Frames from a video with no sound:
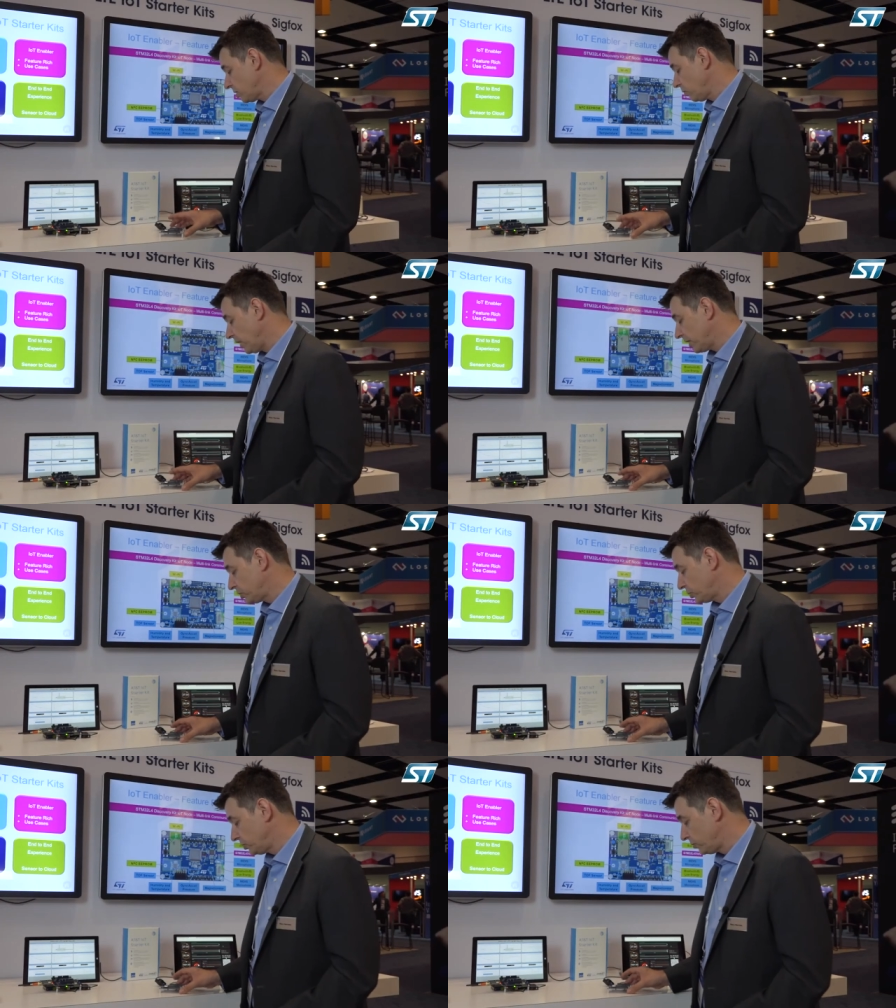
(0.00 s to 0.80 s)
uh, would like
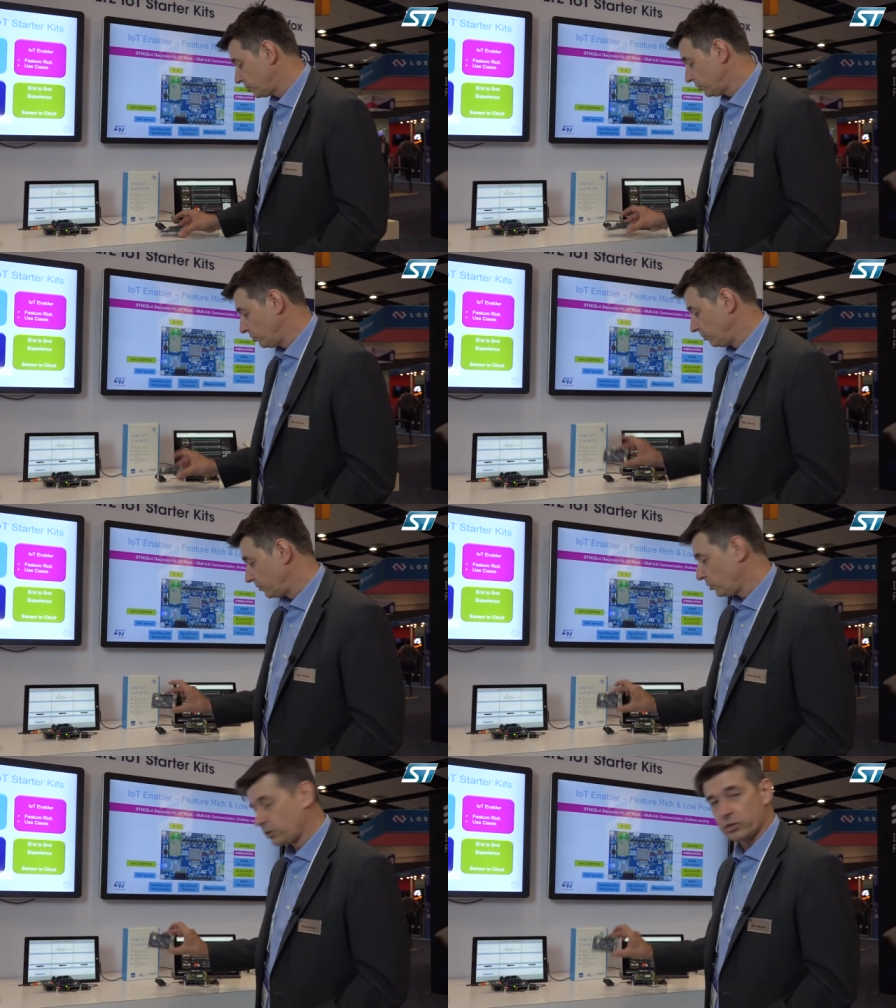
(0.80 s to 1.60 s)
to, to,
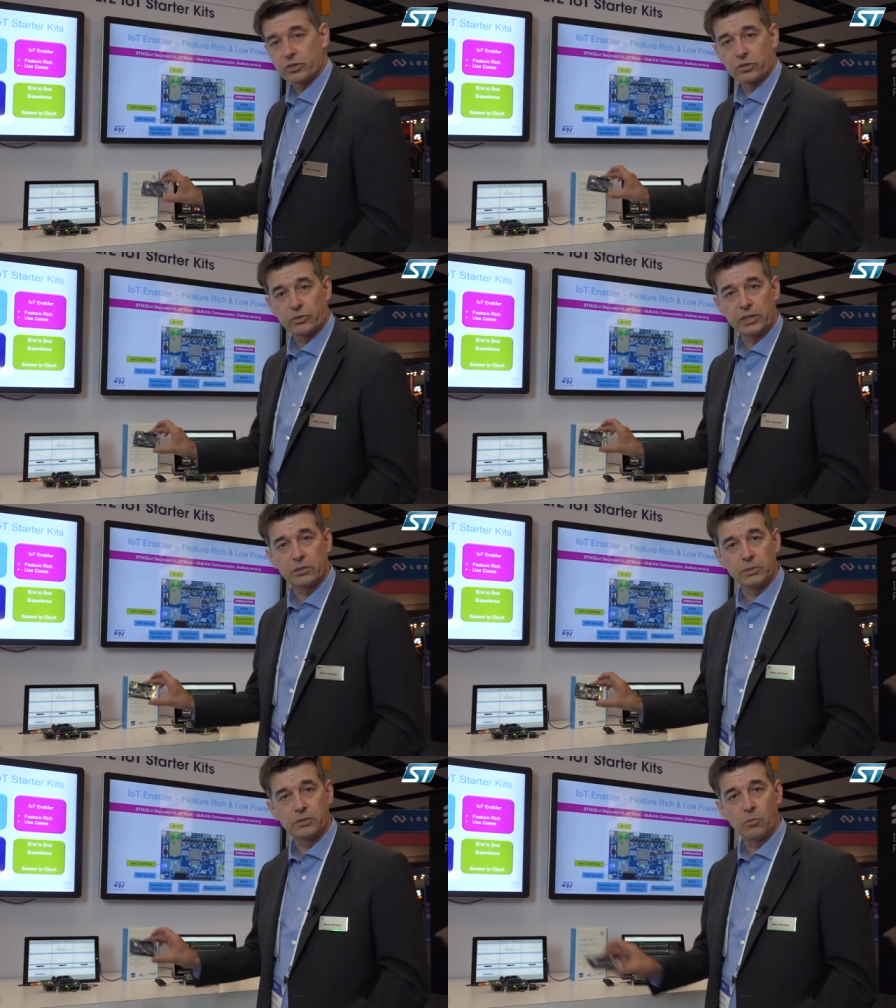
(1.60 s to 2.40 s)
to
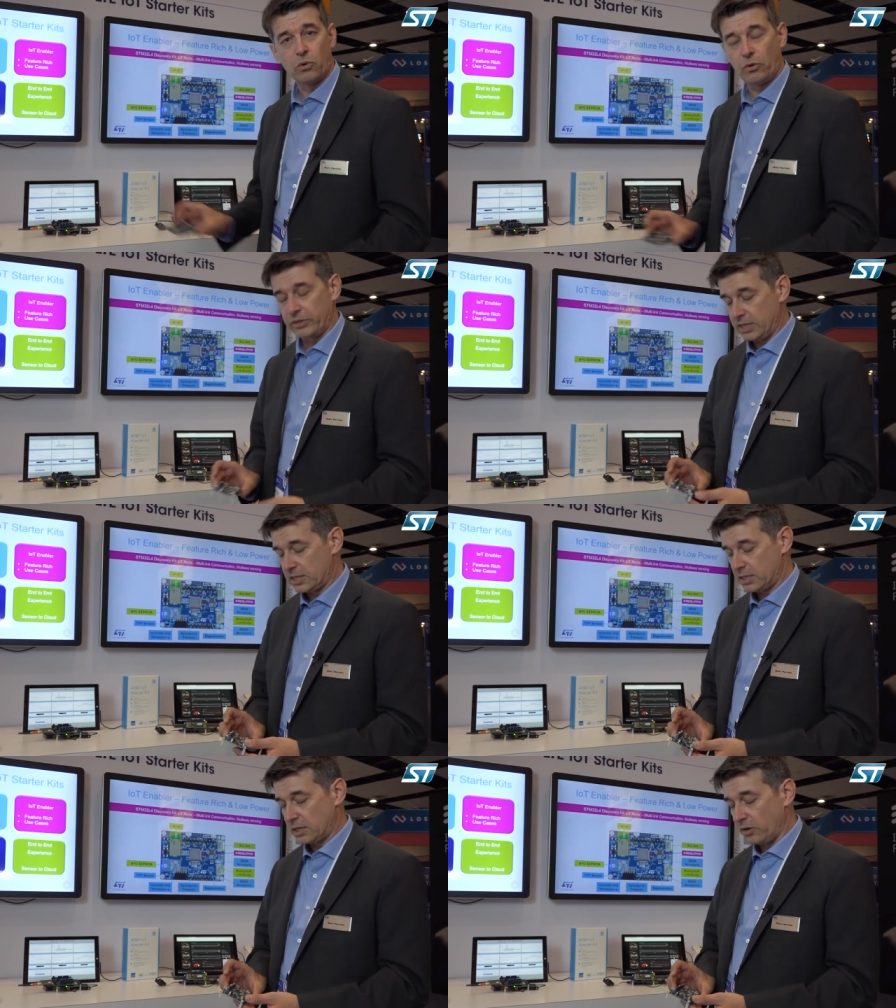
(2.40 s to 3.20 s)
concentrate a bit more on
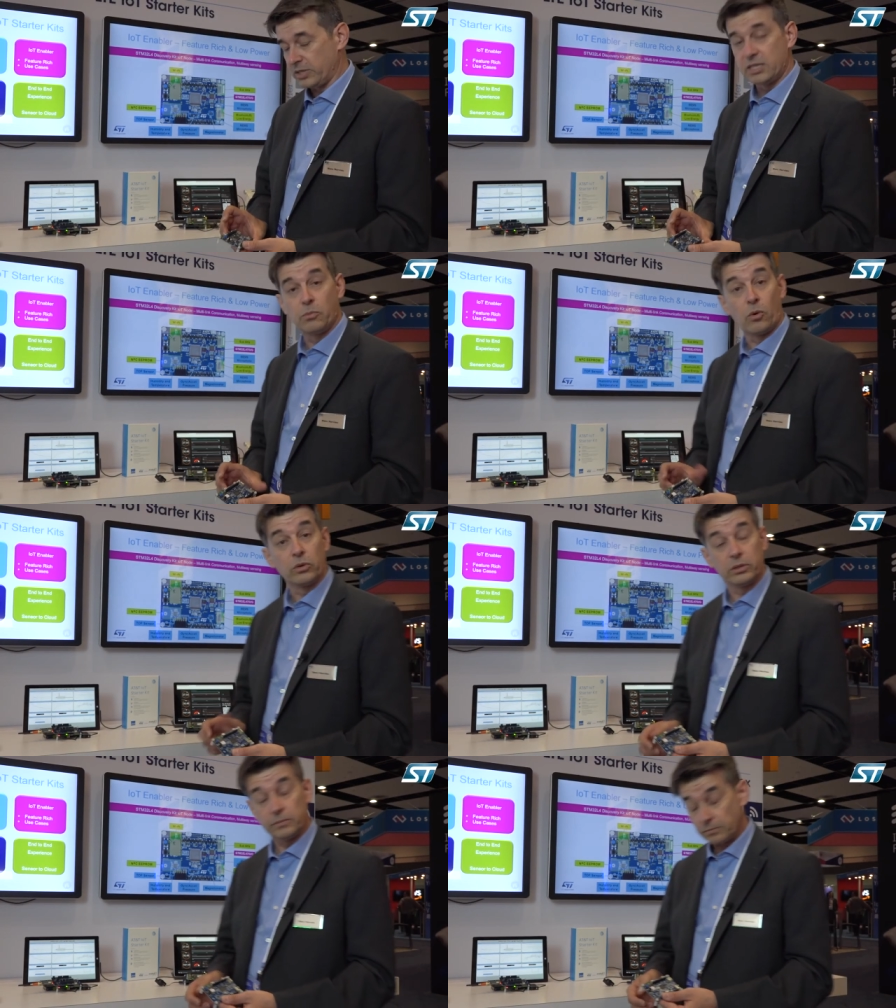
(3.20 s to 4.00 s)
this, on this
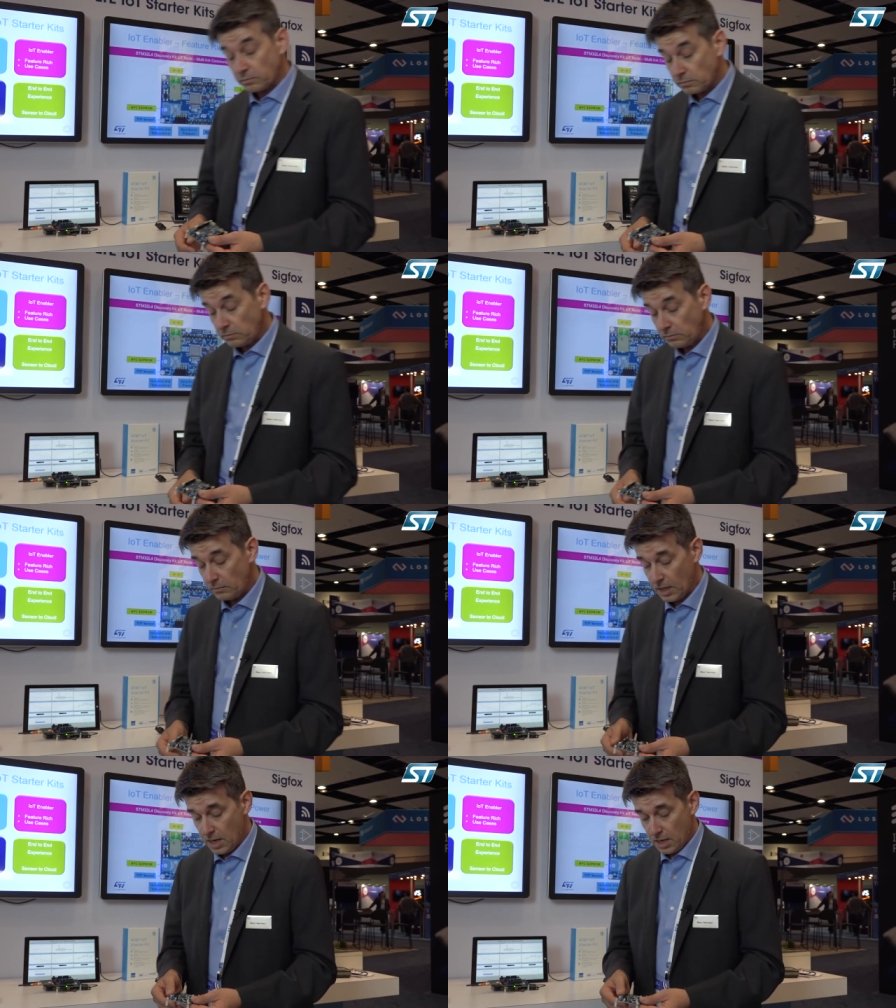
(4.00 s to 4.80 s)
board.
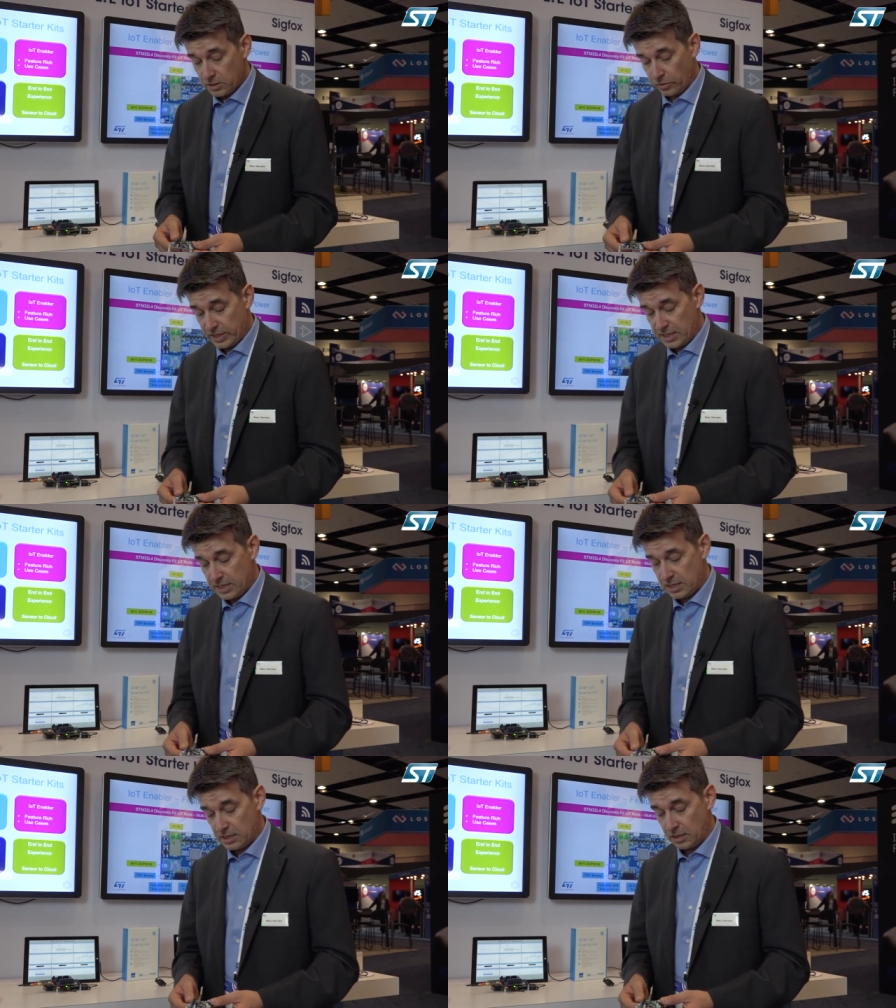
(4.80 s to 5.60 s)
So this
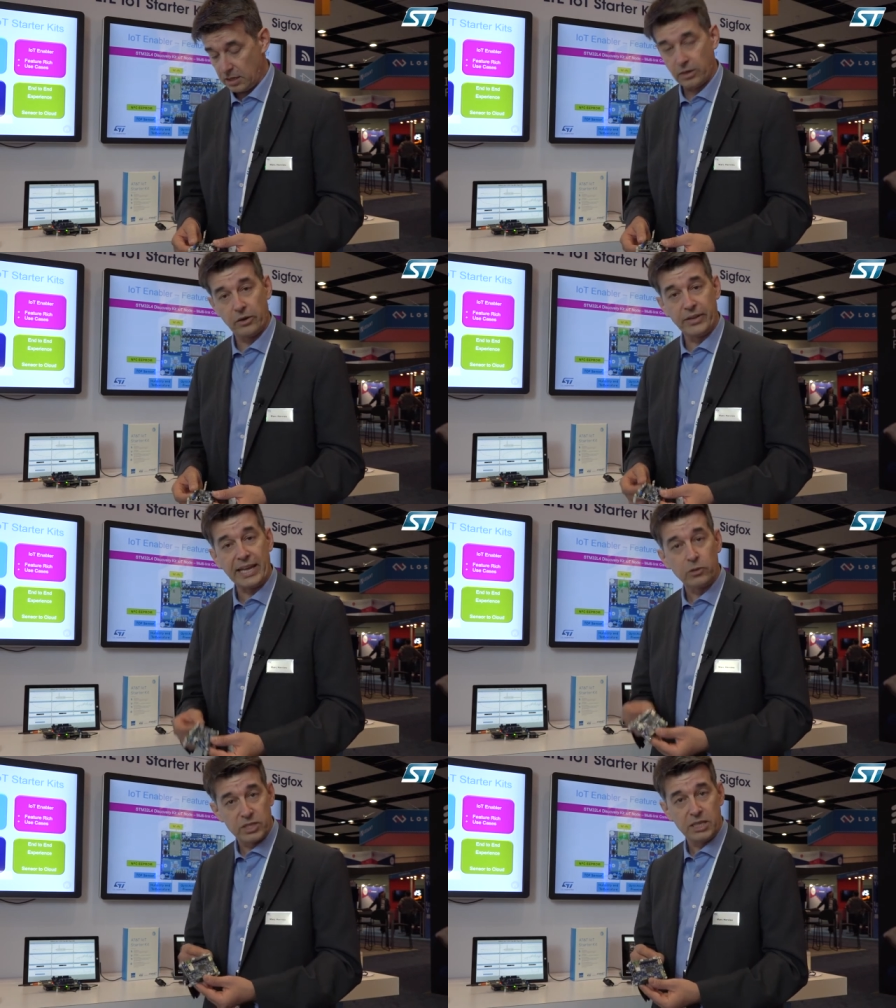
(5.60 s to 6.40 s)
is uh, an
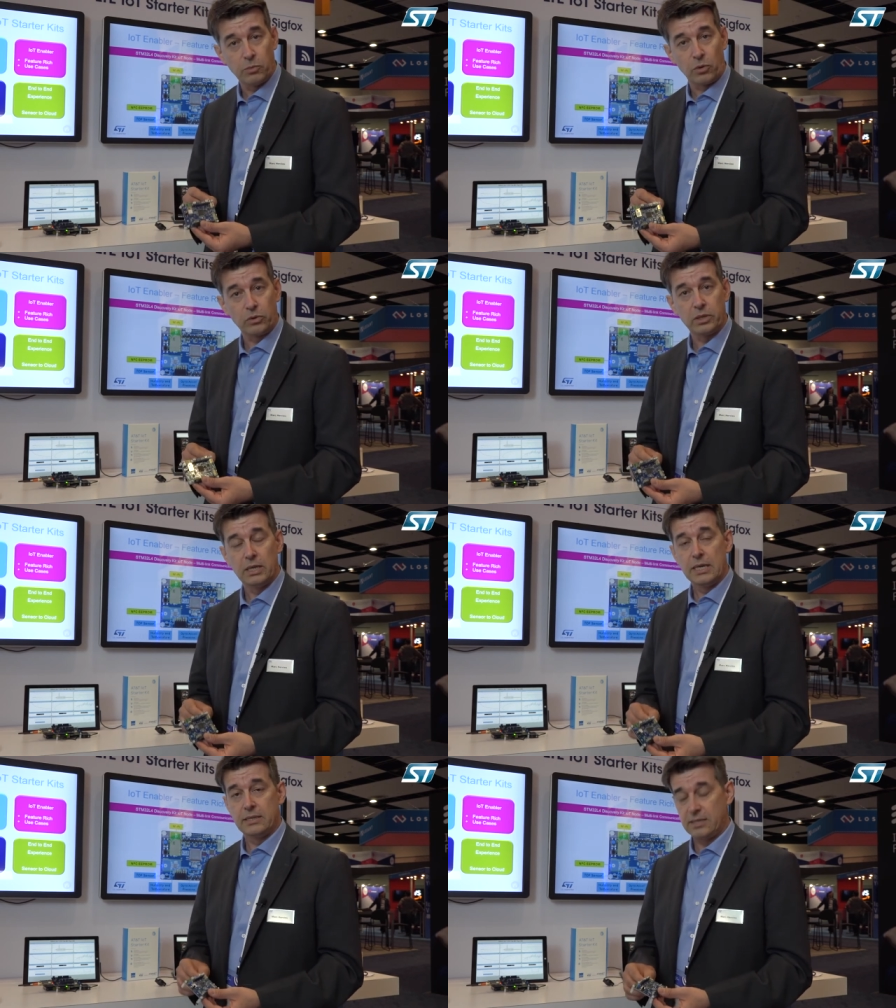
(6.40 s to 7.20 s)
IoT board.
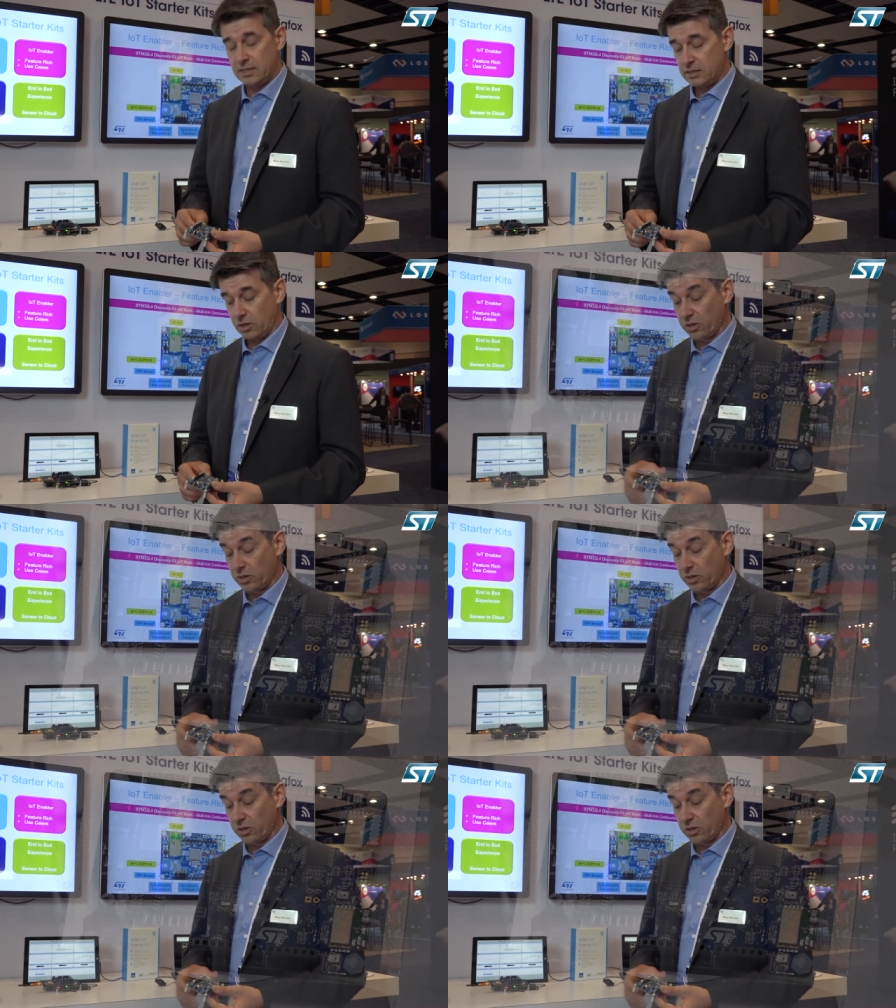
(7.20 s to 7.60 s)
This is a